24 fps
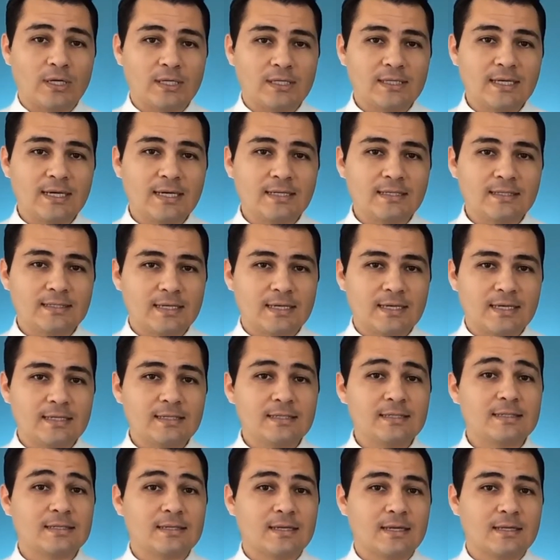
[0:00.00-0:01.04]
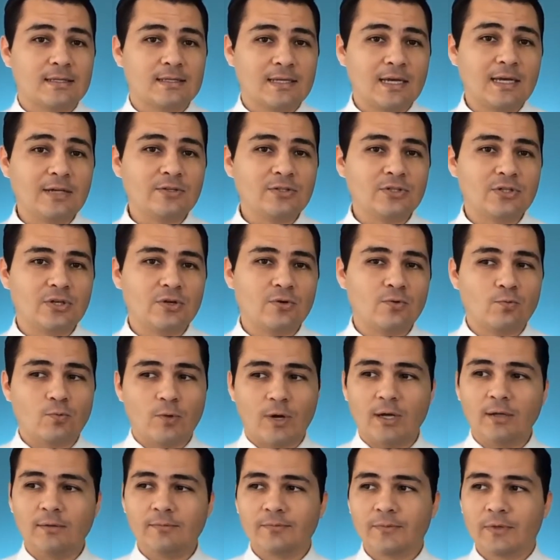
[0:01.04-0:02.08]
it does is tells you,
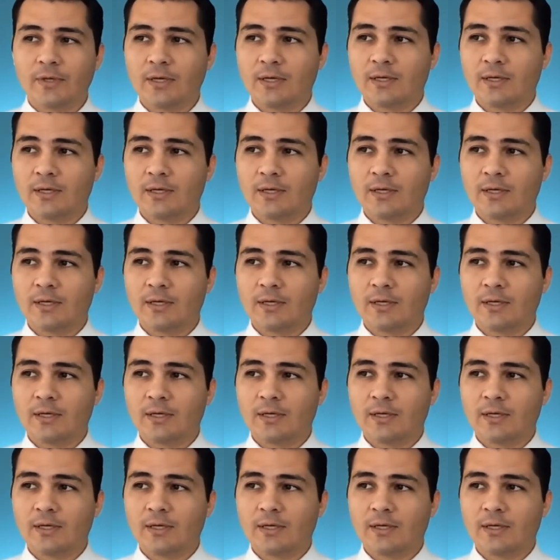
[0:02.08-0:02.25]
well,